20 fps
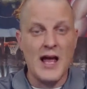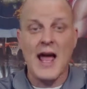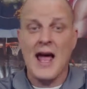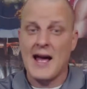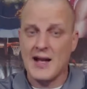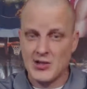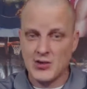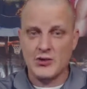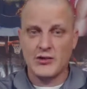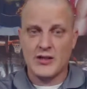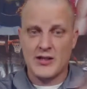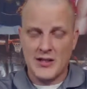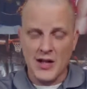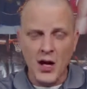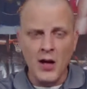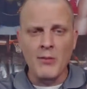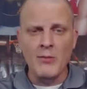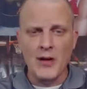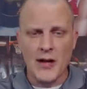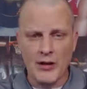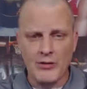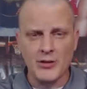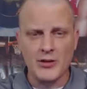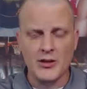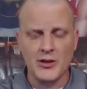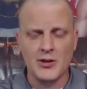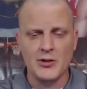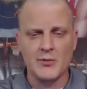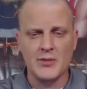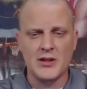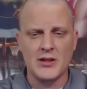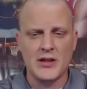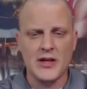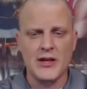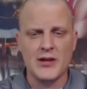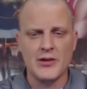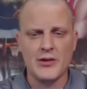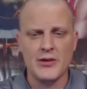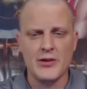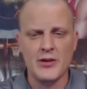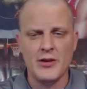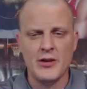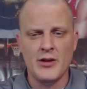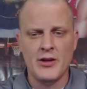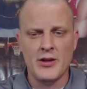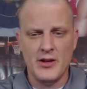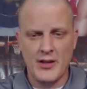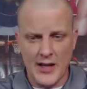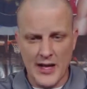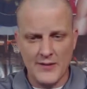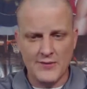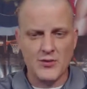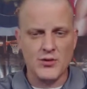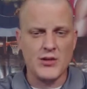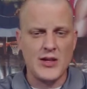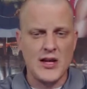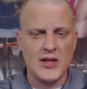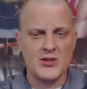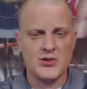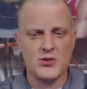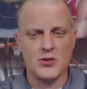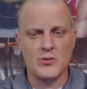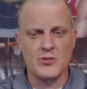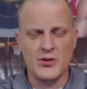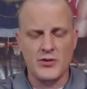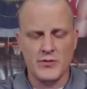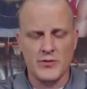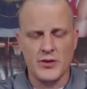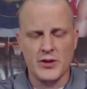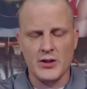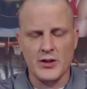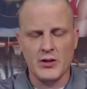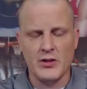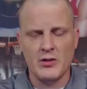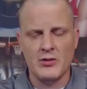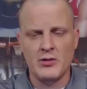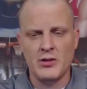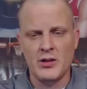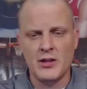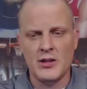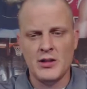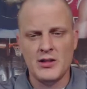actually come out a little bit later after that tribute video